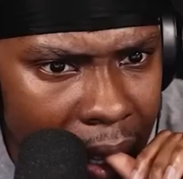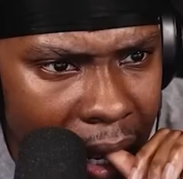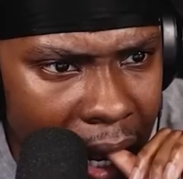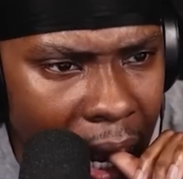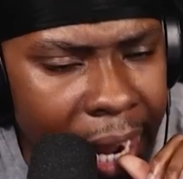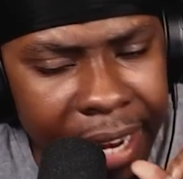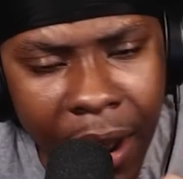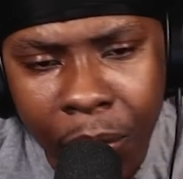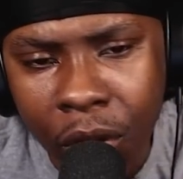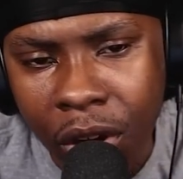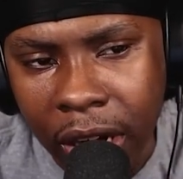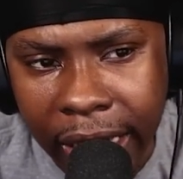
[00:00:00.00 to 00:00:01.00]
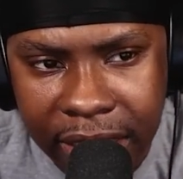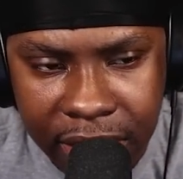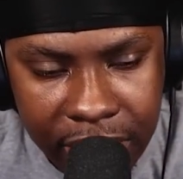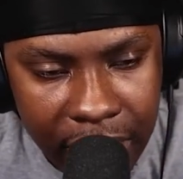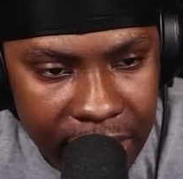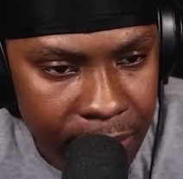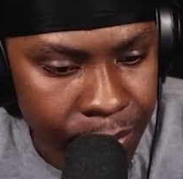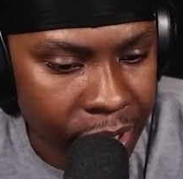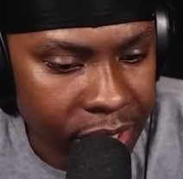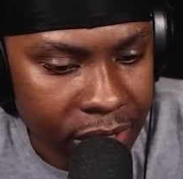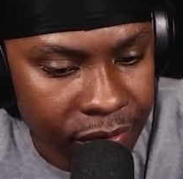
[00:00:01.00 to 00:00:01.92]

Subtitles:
Okay, now I'm not gonna lie, that's impressive.